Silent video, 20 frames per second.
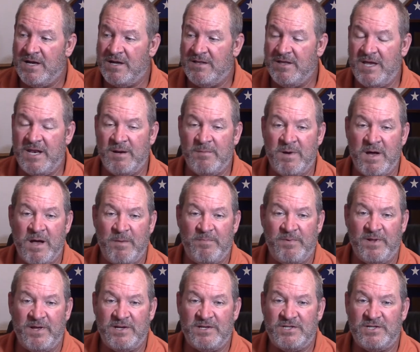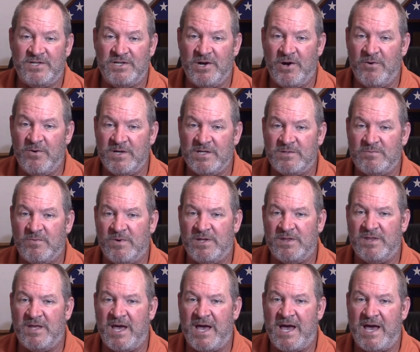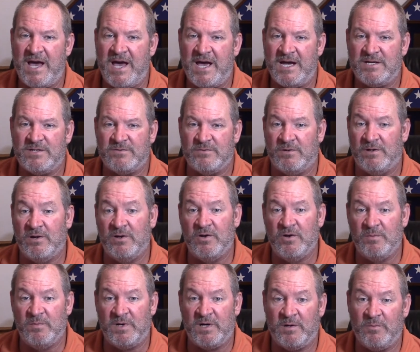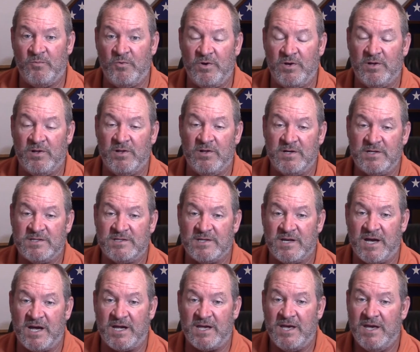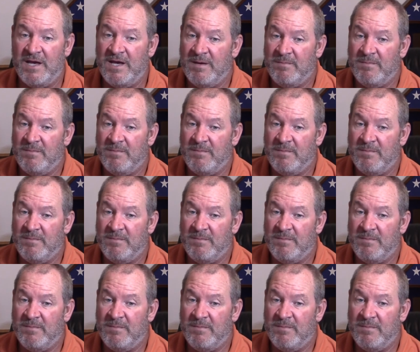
Clean them up. Let's show us what the actual aluminum wheel looks like.